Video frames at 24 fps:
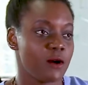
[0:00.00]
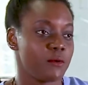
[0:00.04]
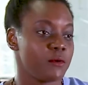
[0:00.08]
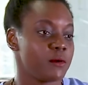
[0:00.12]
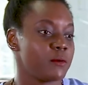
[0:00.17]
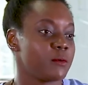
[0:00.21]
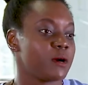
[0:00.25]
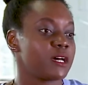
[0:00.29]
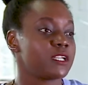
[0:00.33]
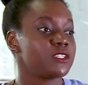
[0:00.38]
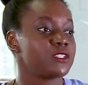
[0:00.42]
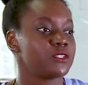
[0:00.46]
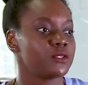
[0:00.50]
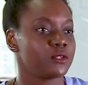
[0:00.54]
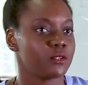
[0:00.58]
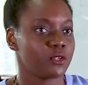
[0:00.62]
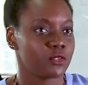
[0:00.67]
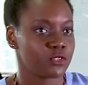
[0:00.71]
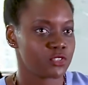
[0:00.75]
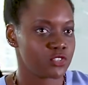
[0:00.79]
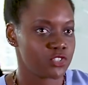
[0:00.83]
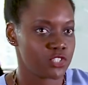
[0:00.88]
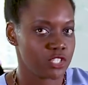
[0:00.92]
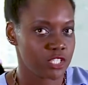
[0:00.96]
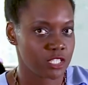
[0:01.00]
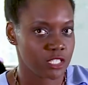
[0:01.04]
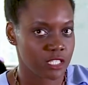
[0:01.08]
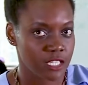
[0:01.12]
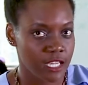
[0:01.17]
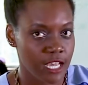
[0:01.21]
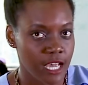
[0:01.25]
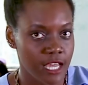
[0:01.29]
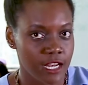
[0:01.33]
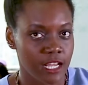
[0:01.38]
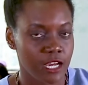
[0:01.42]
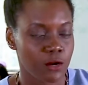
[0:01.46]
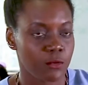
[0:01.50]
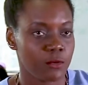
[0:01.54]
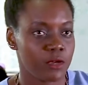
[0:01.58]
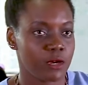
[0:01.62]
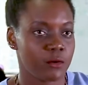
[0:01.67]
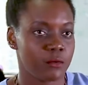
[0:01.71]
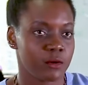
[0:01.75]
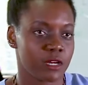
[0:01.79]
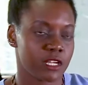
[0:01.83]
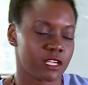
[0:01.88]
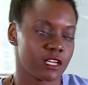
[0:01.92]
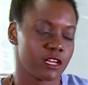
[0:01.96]
We want to launch in Ghana. We
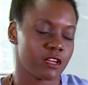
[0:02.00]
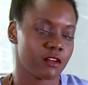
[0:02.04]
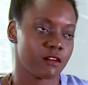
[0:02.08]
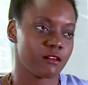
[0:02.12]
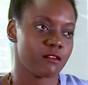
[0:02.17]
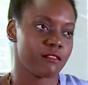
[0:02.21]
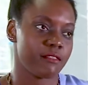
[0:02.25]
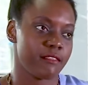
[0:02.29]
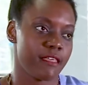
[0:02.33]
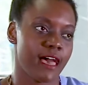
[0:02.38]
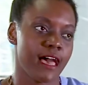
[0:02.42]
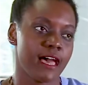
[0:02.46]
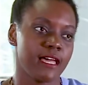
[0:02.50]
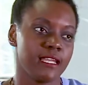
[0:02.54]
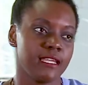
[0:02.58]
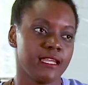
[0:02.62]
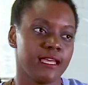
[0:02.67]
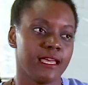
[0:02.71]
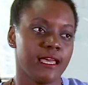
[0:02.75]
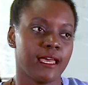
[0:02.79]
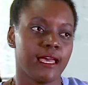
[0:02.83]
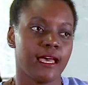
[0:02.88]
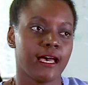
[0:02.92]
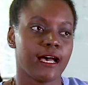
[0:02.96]
are working on that.